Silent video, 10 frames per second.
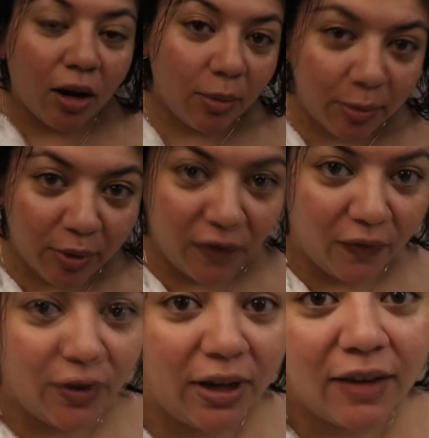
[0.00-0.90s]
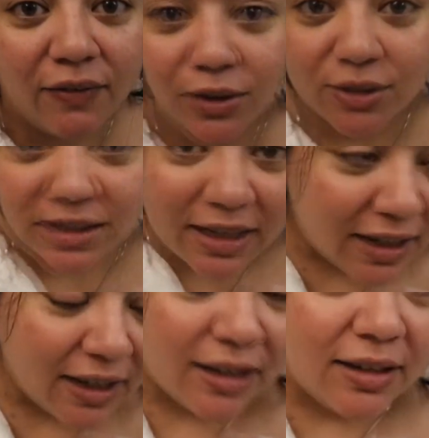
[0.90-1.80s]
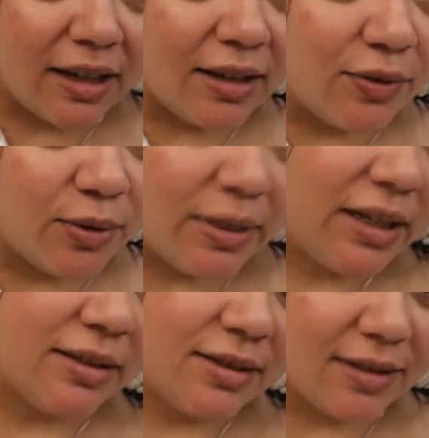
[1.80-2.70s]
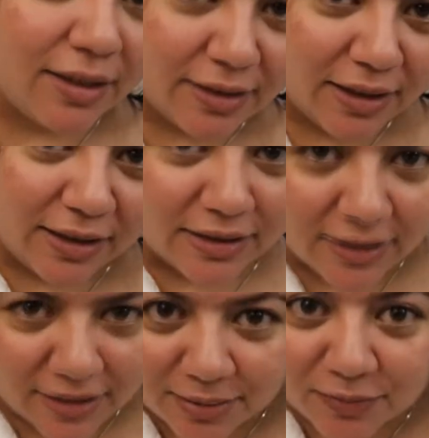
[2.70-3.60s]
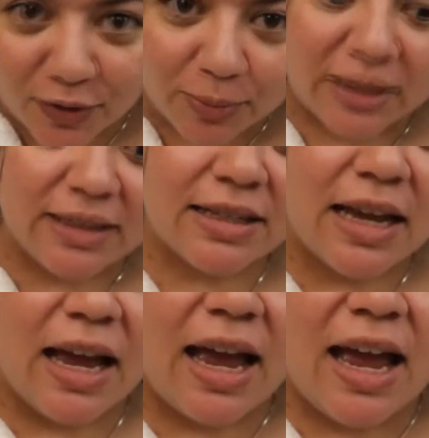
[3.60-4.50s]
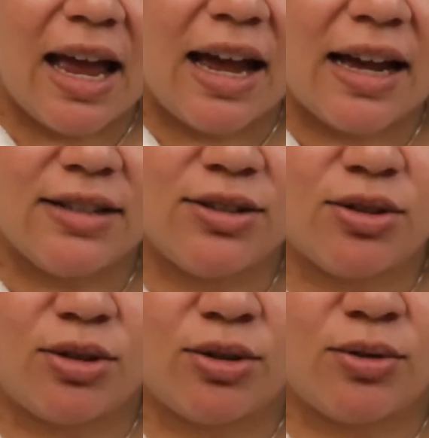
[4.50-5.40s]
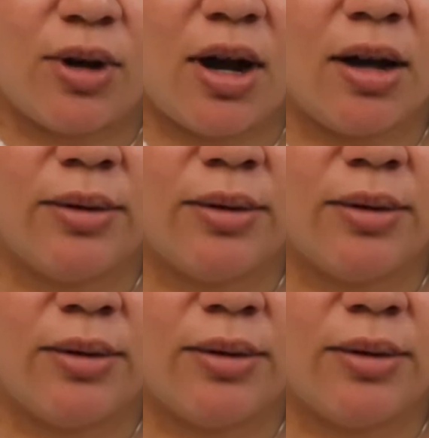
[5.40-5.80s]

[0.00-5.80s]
caught my breath for like a few minutes, not seconds, a few minutes. And so